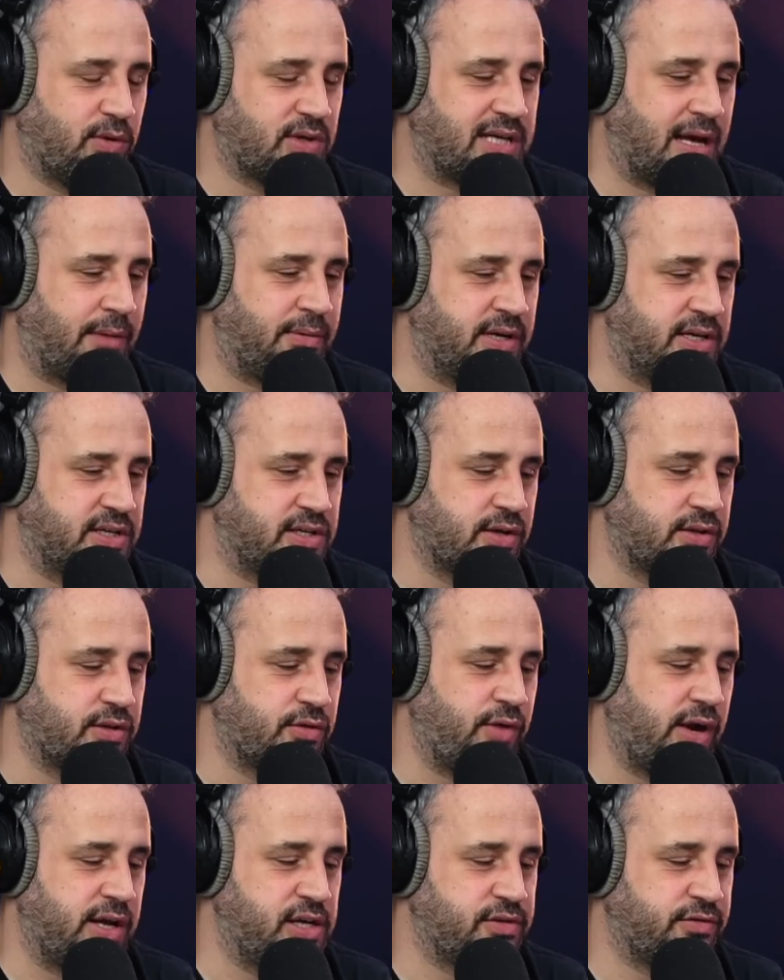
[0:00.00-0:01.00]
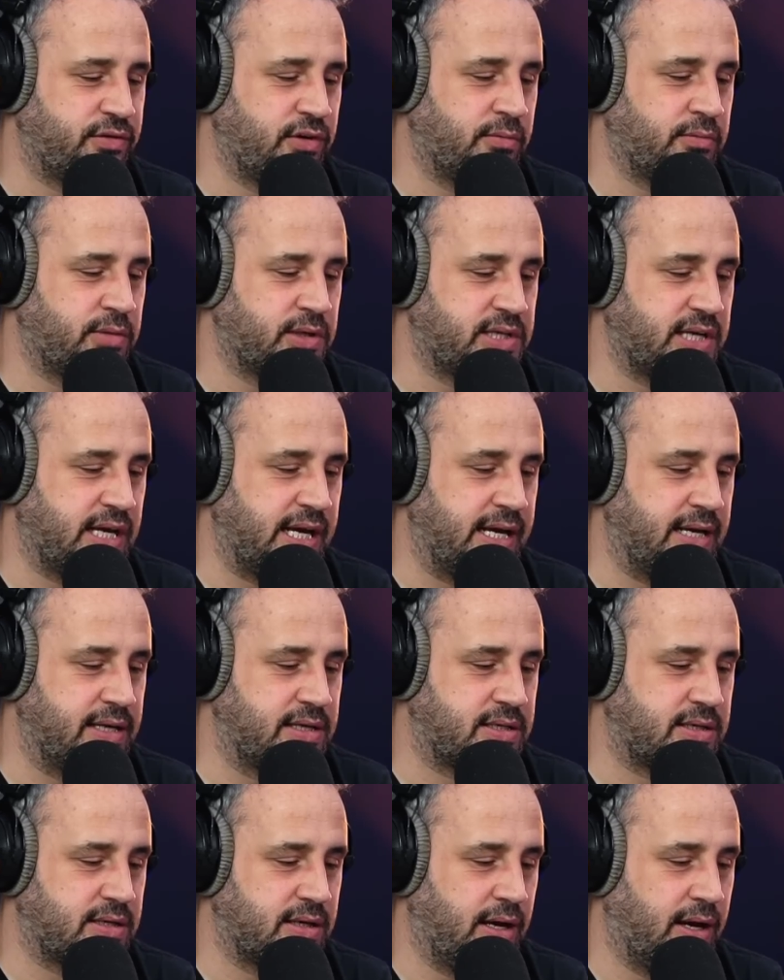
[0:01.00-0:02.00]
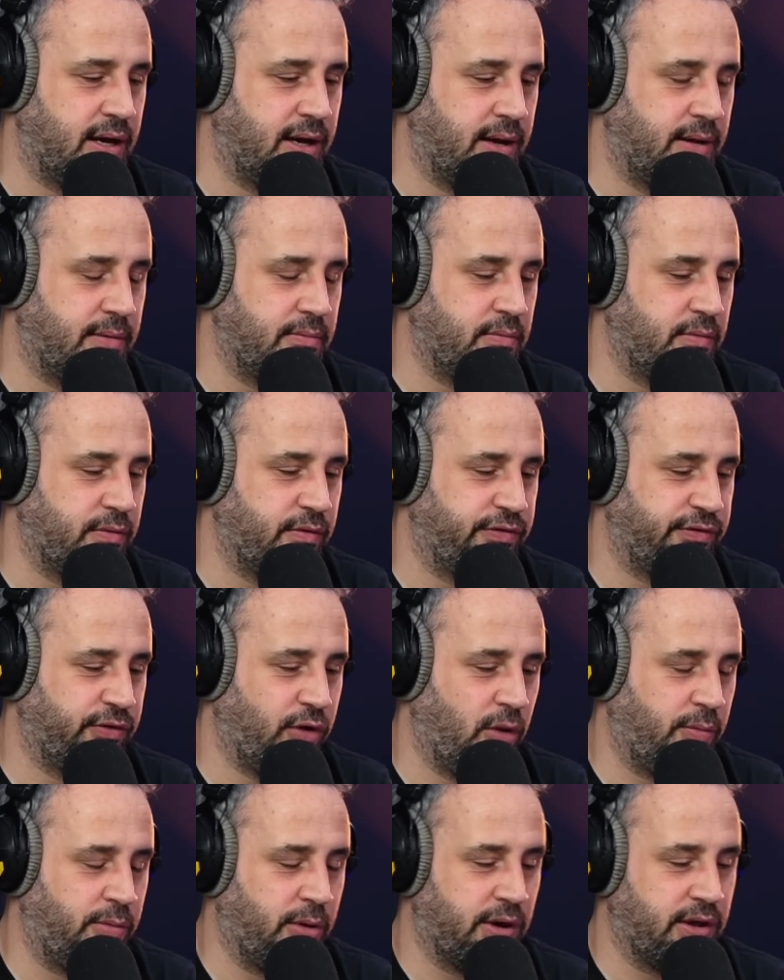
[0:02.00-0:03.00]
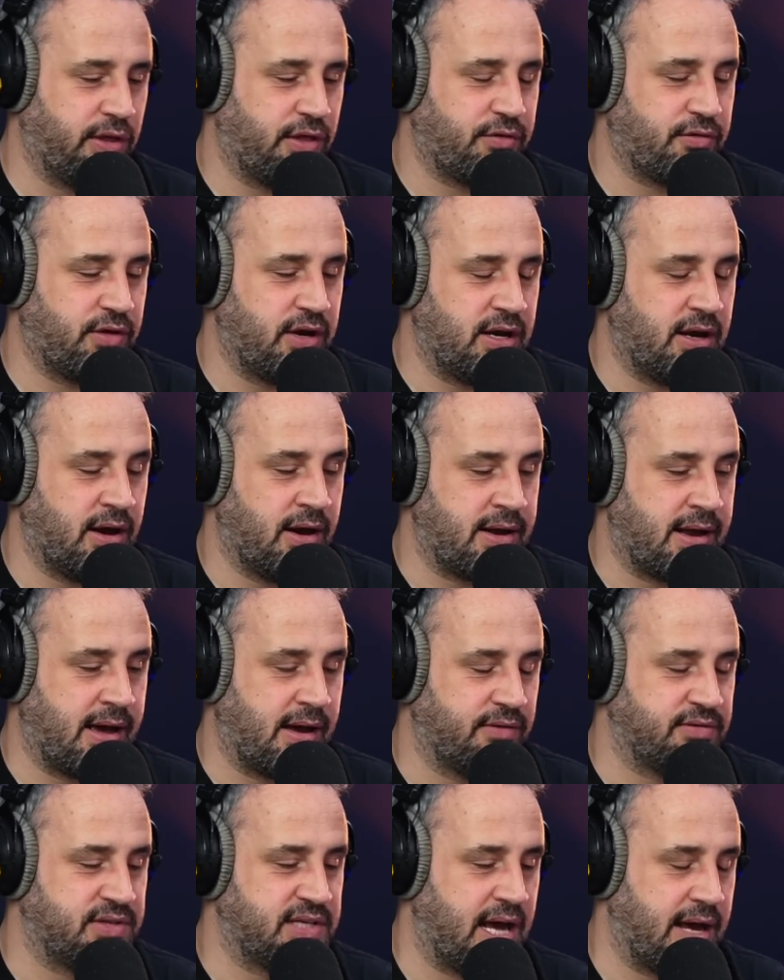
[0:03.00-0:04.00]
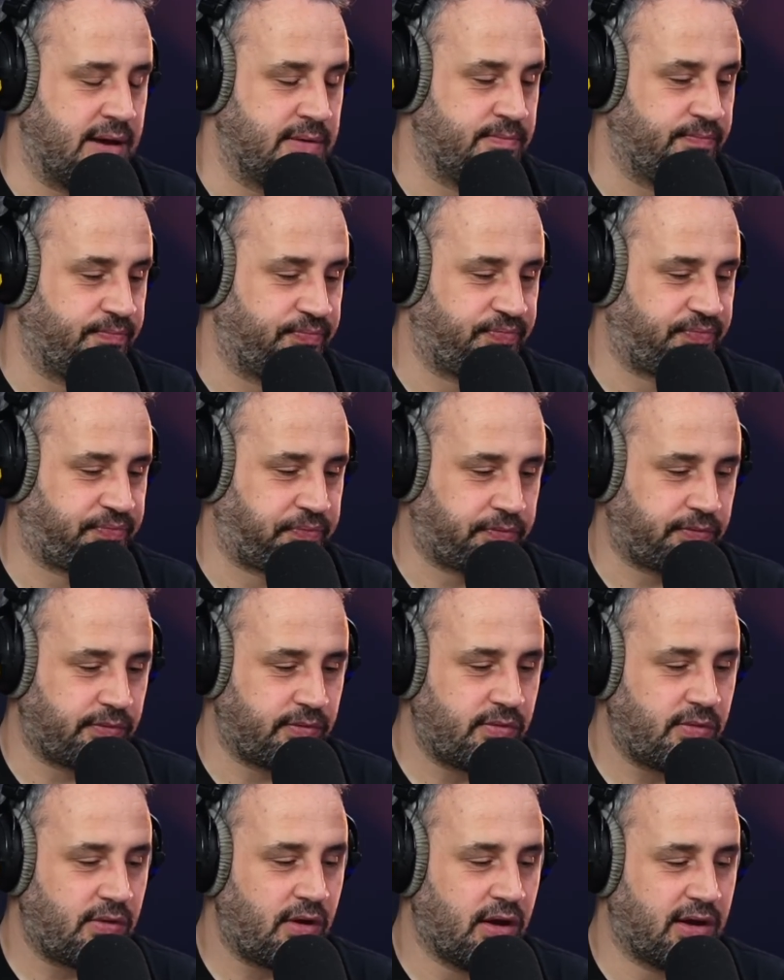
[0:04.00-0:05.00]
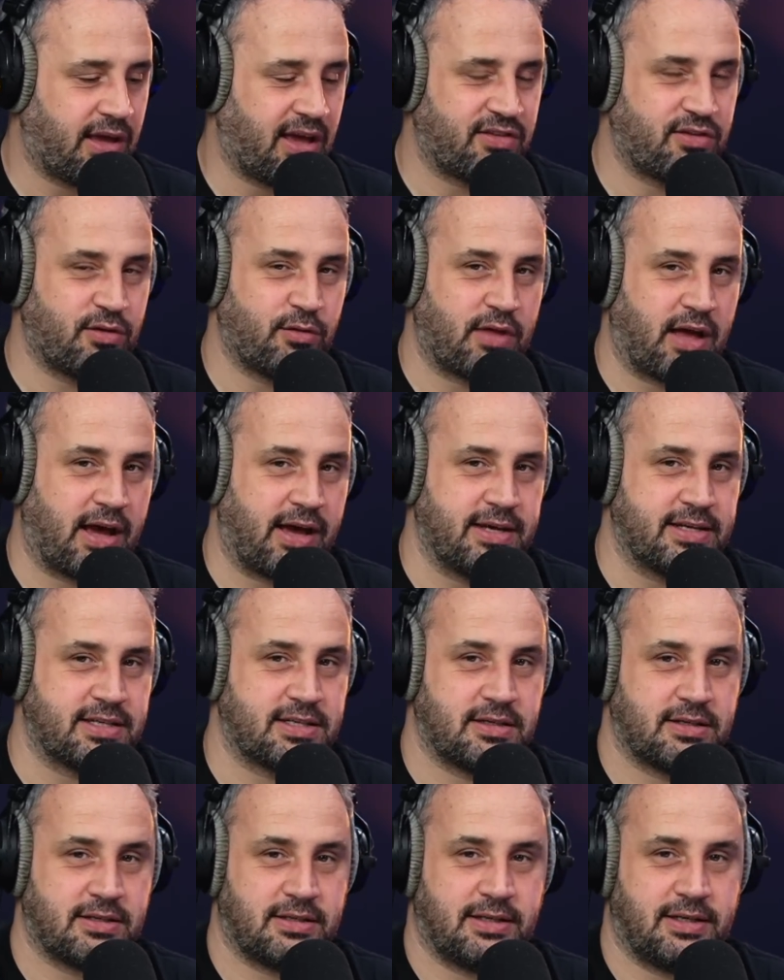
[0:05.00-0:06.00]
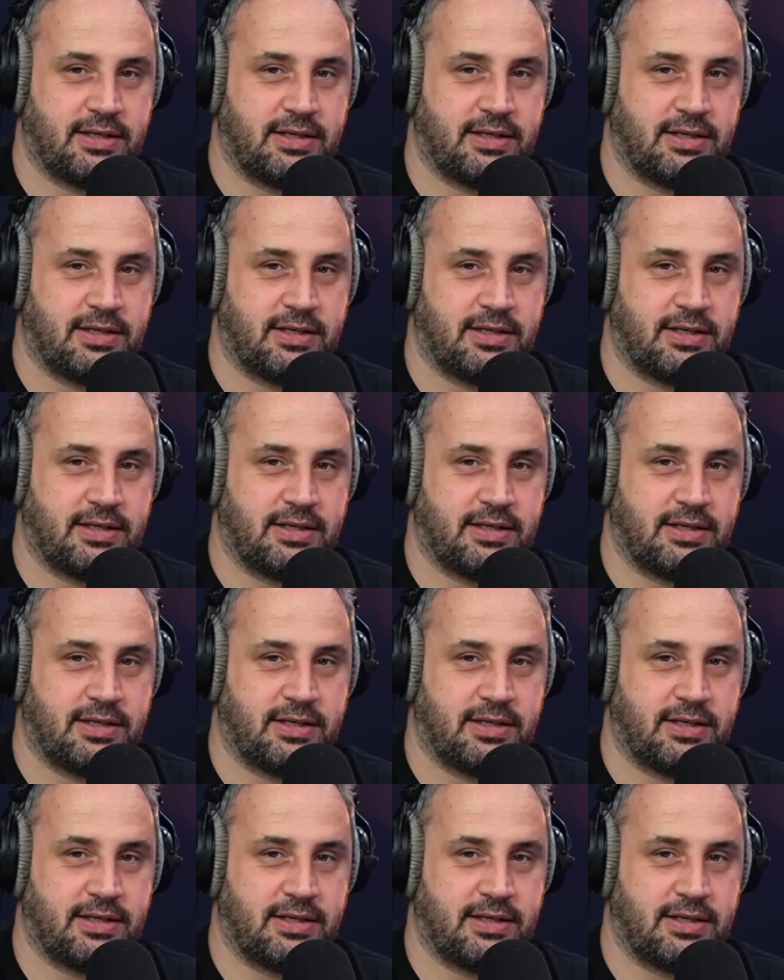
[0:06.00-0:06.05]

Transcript: what's happened is, so the range of numbers is 4.39 out of 10. Guess who that is?